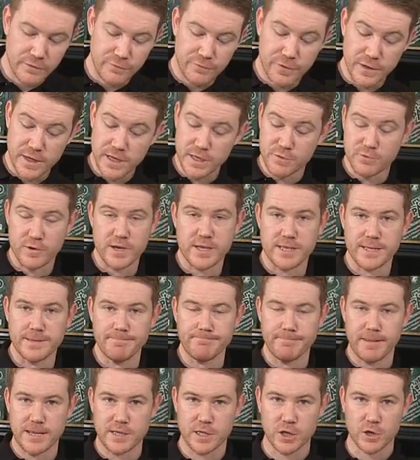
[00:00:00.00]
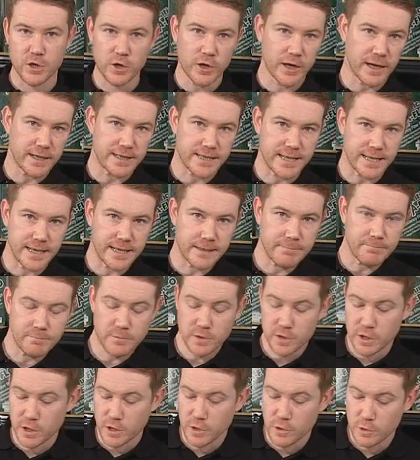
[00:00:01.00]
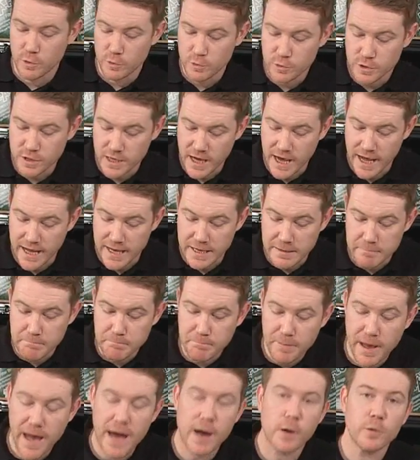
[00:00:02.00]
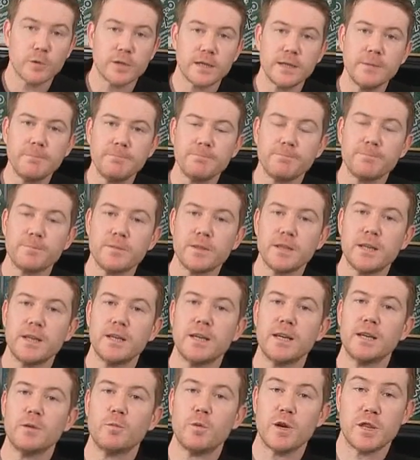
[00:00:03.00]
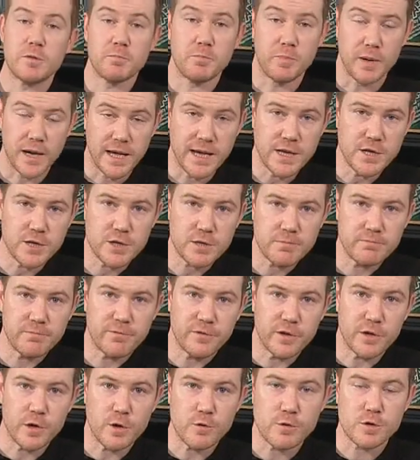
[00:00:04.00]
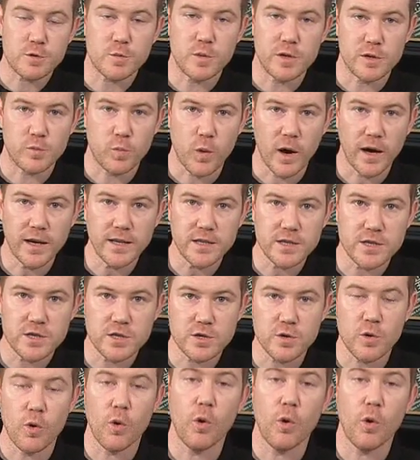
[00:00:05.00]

For this reason, it's a good idea to use a powder with bleach for use with whites